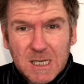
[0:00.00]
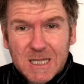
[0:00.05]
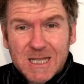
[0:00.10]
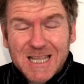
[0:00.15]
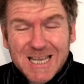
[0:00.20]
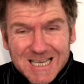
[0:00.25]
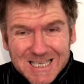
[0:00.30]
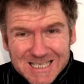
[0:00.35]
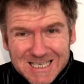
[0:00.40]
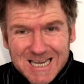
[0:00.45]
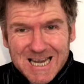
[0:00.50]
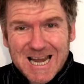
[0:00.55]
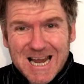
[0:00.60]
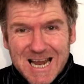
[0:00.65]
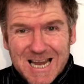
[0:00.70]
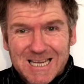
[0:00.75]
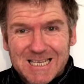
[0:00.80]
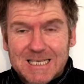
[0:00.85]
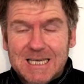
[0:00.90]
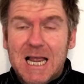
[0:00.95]
This
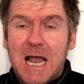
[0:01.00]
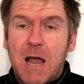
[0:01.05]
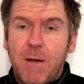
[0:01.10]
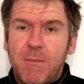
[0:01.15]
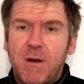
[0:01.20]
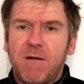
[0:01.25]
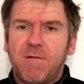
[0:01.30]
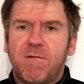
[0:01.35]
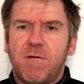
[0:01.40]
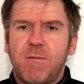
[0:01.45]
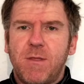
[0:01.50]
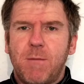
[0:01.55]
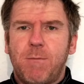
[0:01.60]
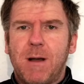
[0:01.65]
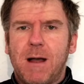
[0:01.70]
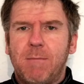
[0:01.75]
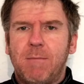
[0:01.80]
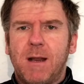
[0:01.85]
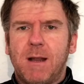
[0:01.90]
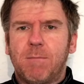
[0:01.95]
is coming from the
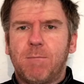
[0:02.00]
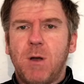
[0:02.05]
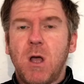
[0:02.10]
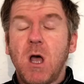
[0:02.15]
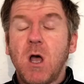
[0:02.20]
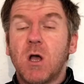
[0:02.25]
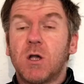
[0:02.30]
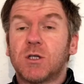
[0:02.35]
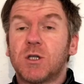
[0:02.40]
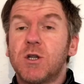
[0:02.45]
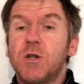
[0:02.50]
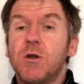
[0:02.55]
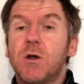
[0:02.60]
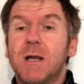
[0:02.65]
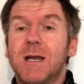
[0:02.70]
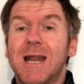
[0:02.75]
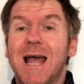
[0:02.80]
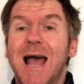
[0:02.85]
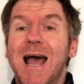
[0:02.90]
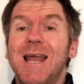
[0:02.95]
public purse, and you
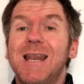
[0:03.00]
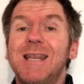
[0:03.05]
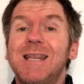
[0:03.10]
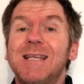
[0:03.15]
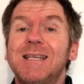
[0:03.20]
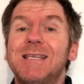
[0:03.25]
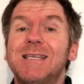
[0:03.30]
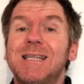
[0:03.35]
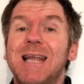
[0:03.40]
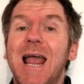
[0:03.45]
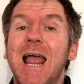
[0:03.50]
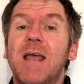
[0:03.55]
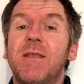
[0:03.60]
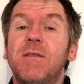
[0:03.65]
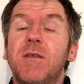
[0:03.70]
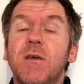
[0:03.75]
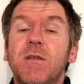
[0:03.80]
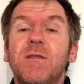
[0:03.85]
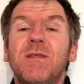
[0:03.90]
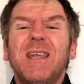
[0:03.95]
can
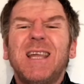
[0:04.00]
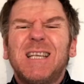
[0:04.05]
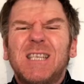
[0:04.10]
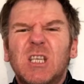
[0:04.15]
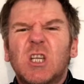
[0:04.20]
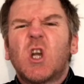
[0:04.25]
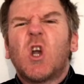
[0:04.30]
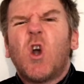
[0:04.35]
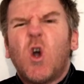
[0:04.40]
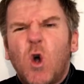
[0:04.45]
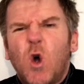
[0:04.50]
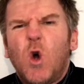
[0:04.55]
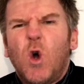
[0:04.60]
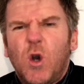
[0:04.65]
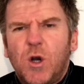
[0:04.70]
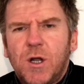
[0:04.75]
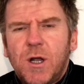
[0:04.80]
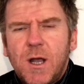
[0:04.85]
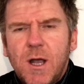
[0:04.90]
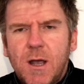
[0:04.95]
understand that this
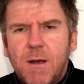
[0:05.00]
could